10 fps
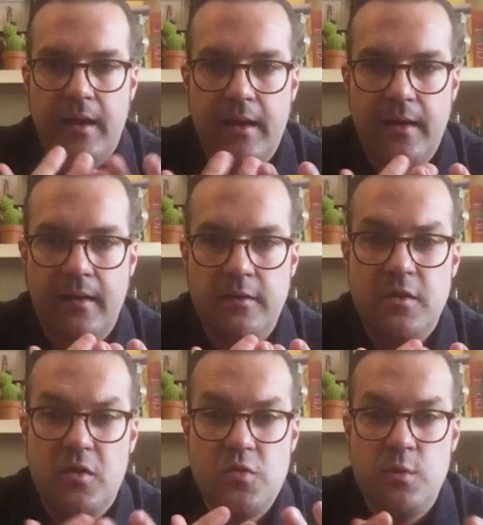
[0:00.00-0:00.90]
Uh,
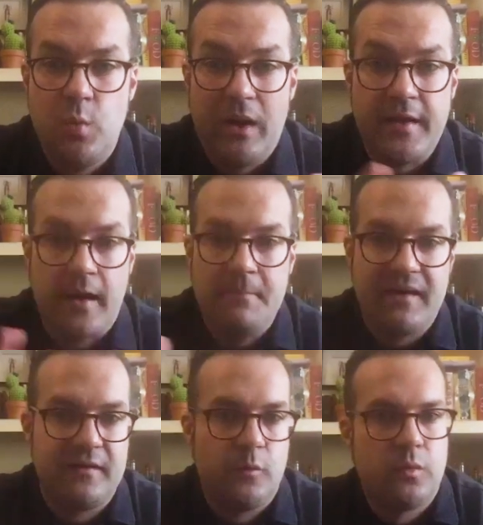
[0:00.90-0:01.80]
you you will not
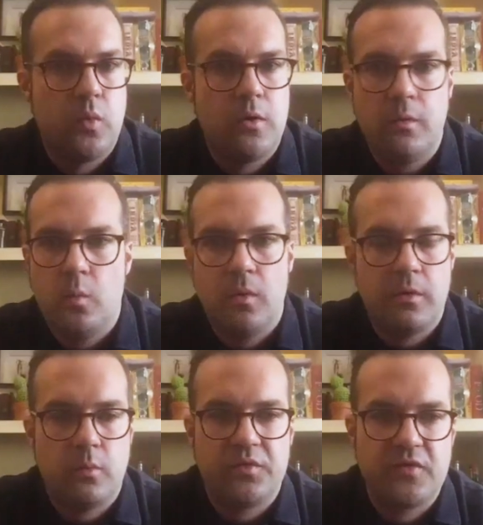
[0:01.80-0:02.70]
mix it with water.
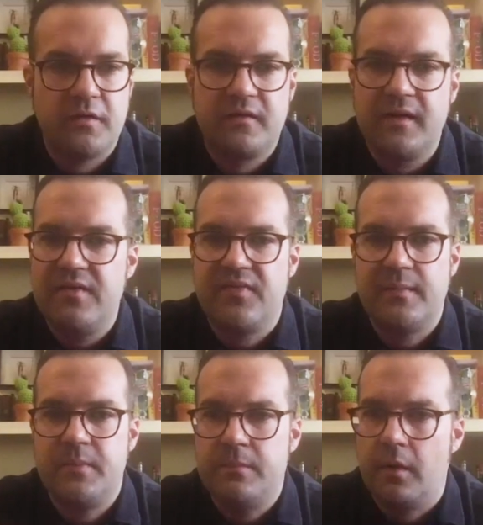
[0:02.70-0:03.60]
Water was not safe,
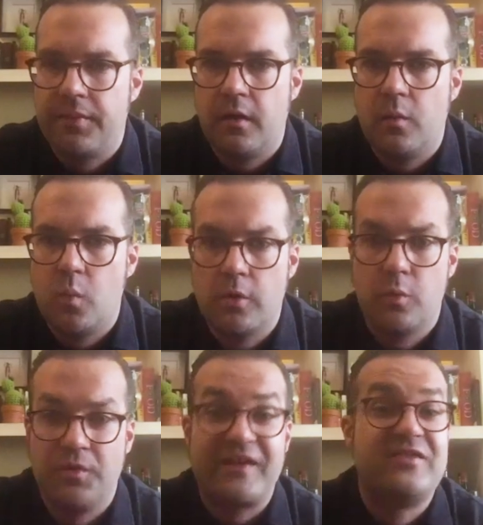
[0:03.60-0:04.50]
and people thought water
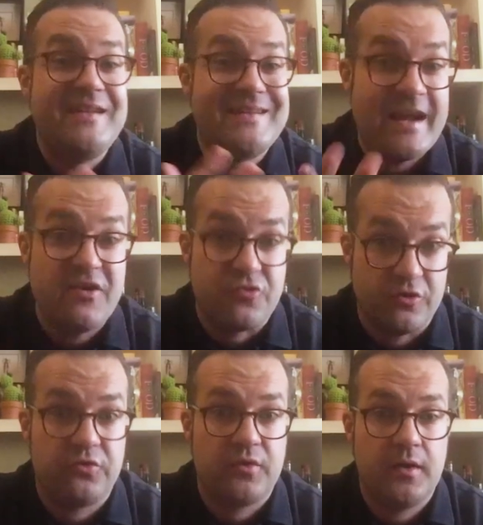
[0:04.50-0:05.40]
was actually
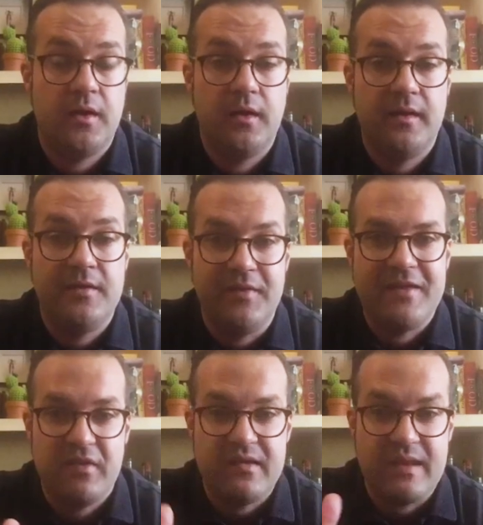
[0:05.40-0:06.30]
dangerous. Uh,
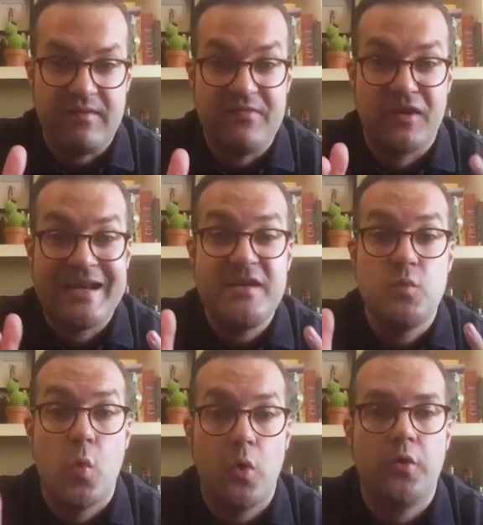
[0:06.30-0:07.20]
even even
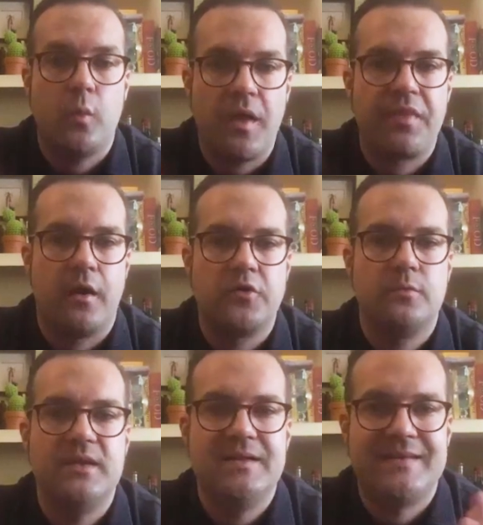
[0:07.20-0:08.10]
clean water was thought to
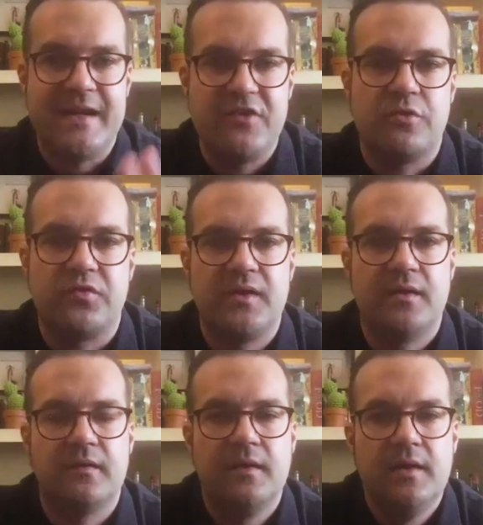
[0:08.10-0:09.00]
be dangerous in
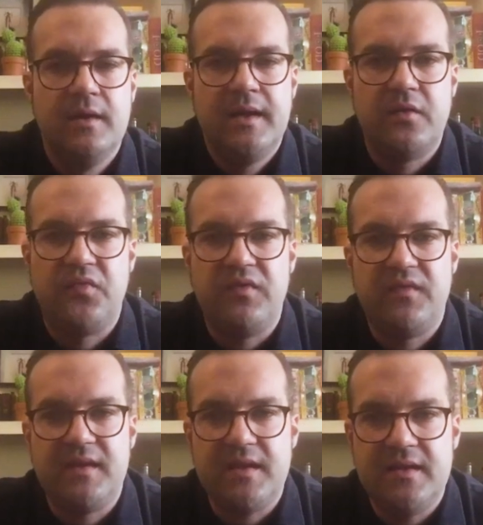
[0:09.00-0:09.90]
the in the
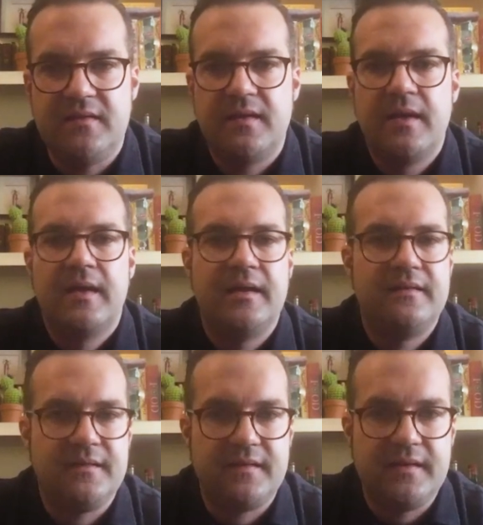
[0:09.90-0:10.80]
fifteenth and
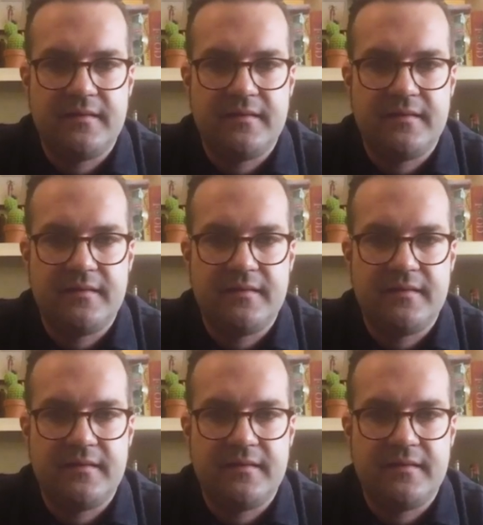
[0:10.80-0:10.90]
sixteenth